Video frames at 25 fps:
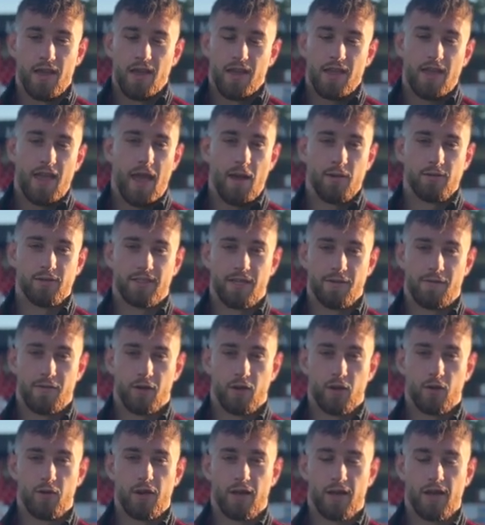Yeah, it was
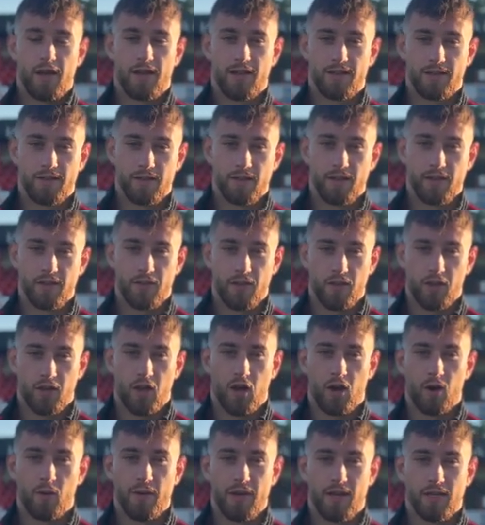difficult. The
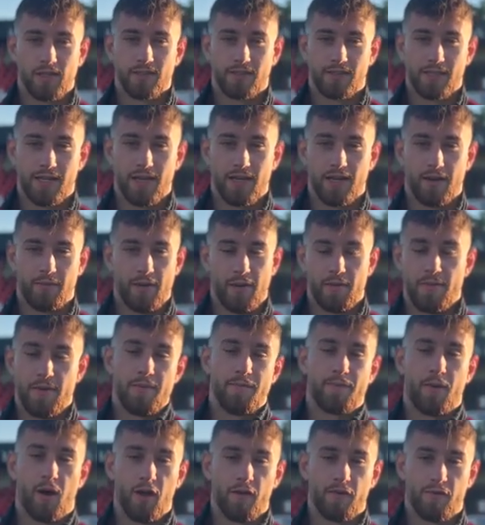goal we conceded, I
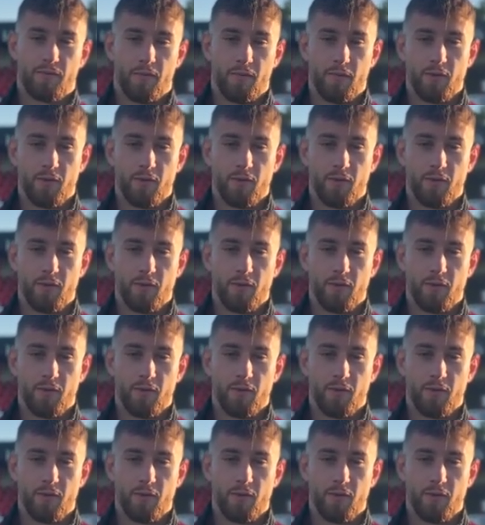mean, both,